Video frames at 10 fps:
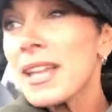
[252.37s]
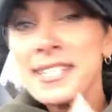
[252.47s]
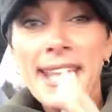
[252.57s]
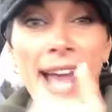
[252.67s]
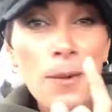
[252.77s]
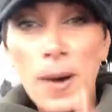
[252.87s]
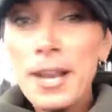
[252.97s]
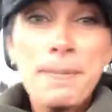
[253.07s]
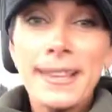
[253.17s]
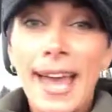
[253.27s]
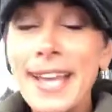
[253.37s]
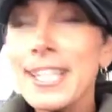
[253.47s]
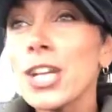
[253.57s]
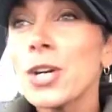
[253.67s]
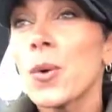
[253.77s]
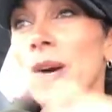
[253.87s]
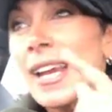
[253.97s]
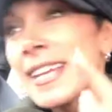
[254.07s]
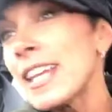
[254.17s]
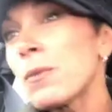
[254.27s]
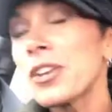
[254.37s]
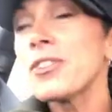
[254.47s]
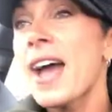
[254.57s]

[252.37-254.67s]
say, I want to be like you, or I need what you